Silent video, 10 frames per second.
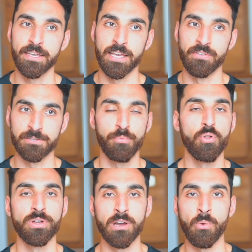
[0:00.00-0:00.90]
if it's
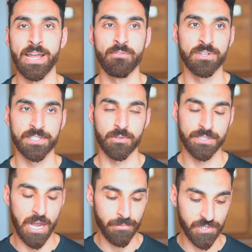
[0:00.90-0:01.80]
pulling away every single
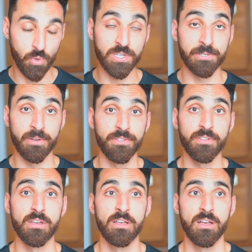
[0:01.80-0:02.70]
time the swordsmith
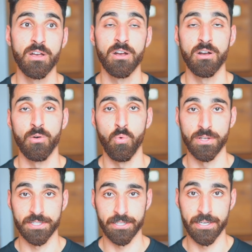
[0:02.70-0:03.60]

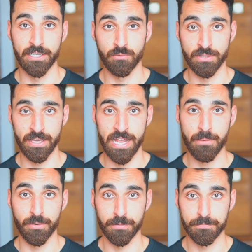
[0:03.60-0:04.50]
wants to hit it with the
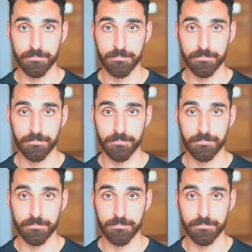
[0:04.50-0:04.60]
hammer.